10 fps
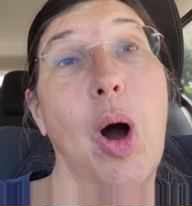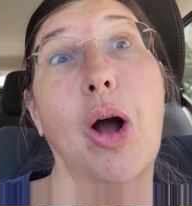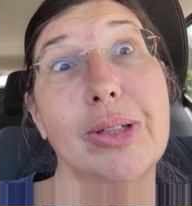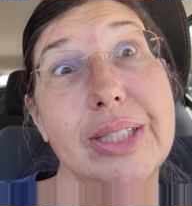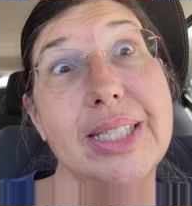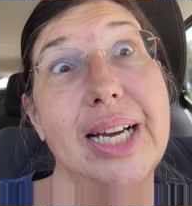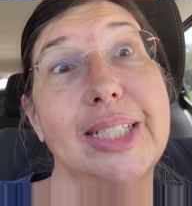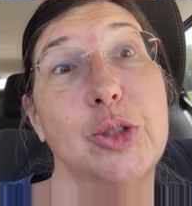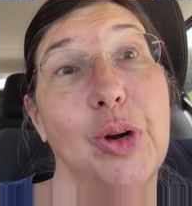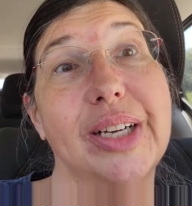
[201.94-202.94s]
Our little
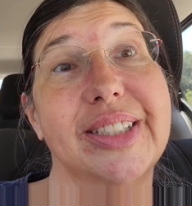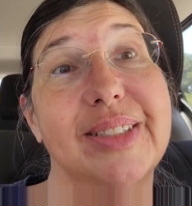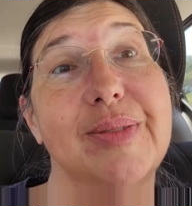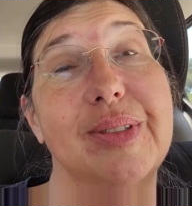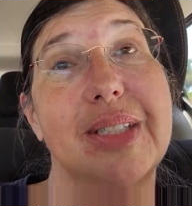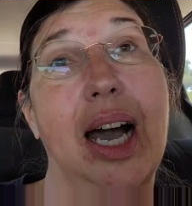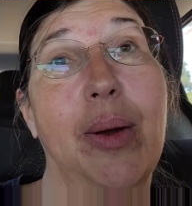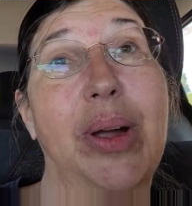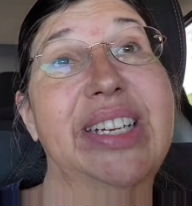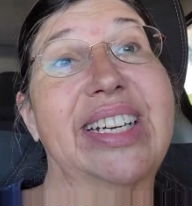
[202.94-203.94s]
sidetrack to
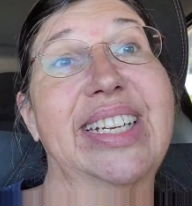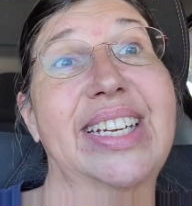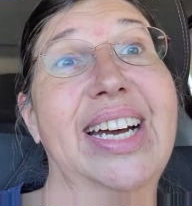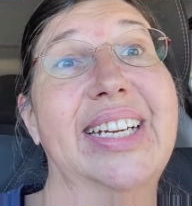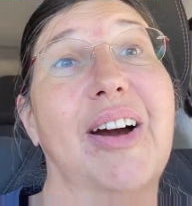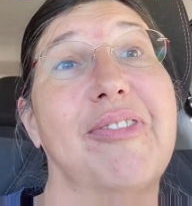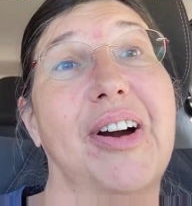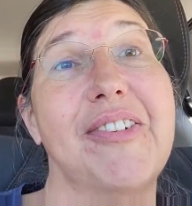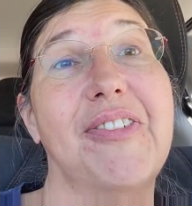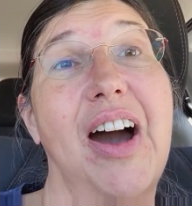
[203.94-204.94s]
Highway 99 off
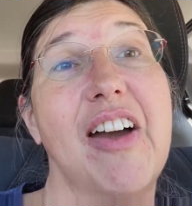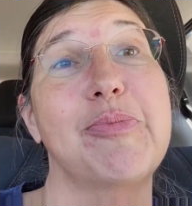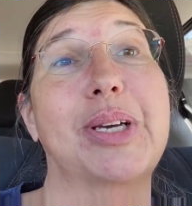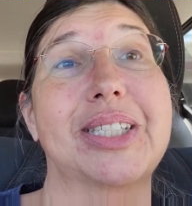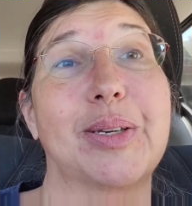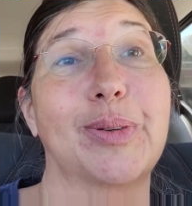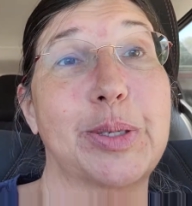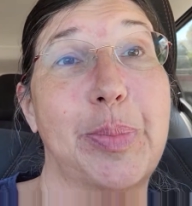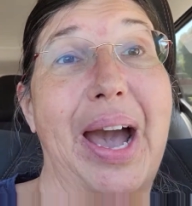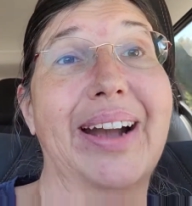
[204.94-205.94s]
I-5 because there was
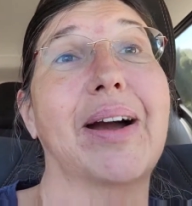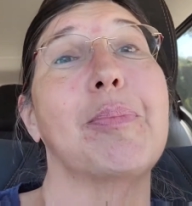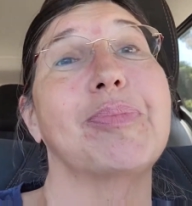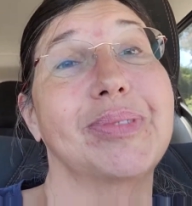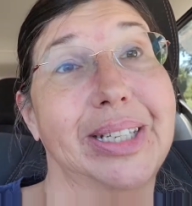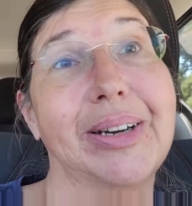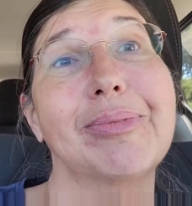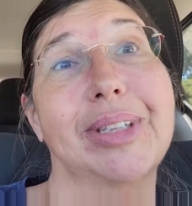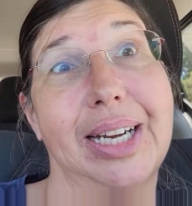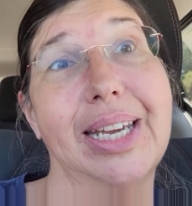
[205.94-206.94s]
a backup, you know,
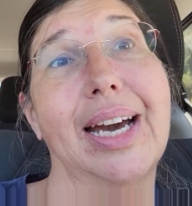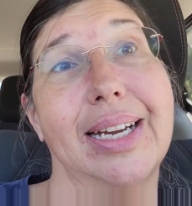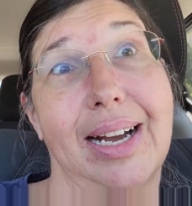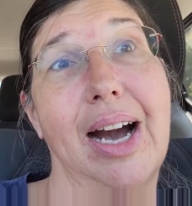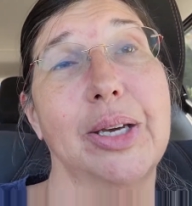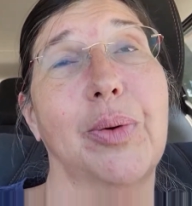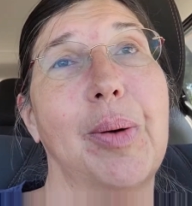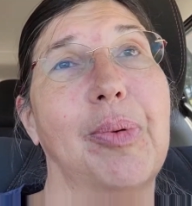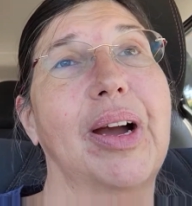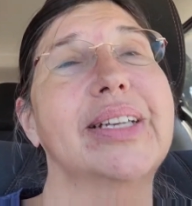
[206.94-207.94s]
yada yada, caught you
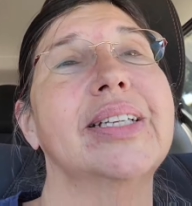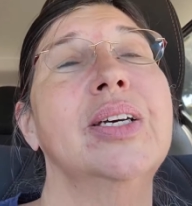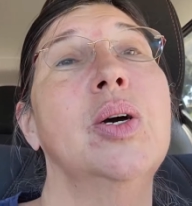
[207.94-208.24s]
up, right?